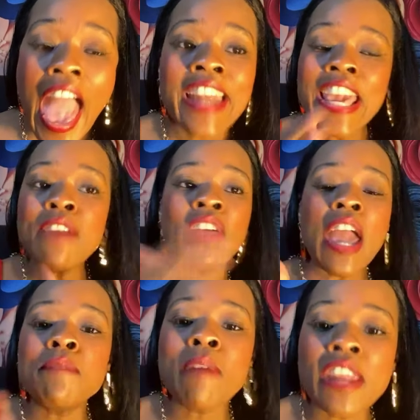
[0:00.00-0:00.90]
And even
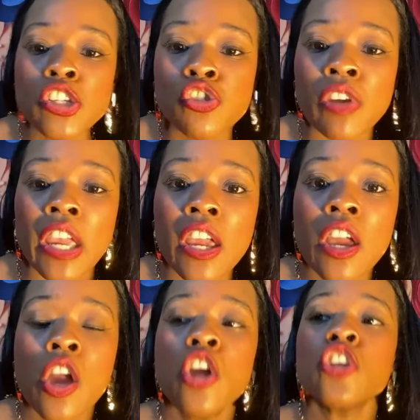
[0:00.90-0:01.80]
in ministry,
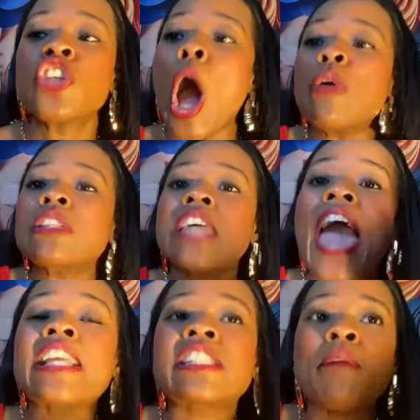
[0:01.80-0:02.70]
don't
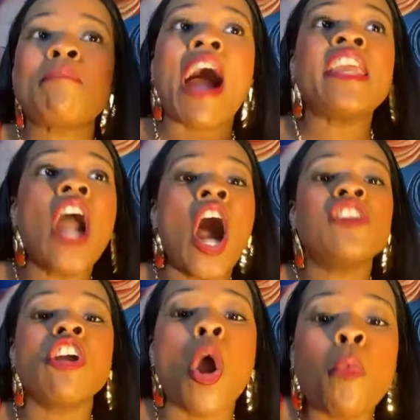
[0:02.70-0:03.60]
take somebody
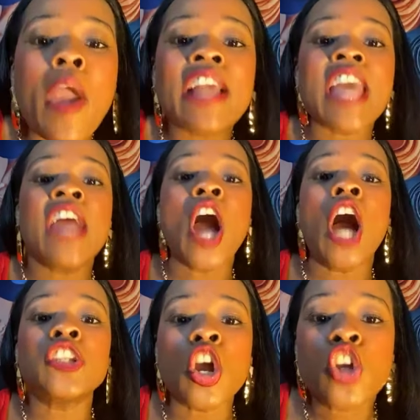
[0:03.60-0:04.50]
under your wings and
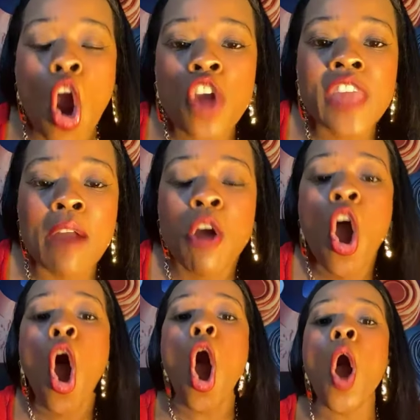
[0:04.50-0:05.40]
undergird them
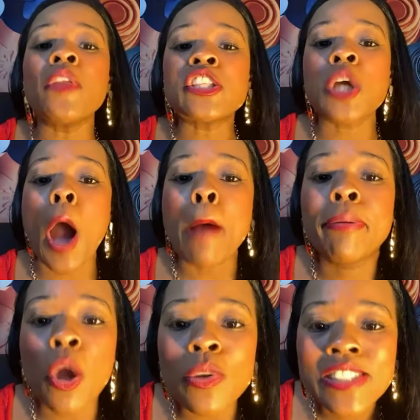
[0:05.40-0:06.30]
only to
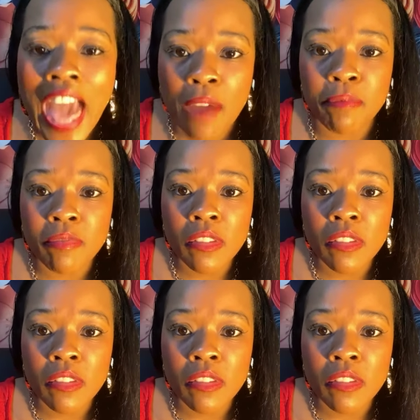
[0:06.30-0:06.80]
abuse them.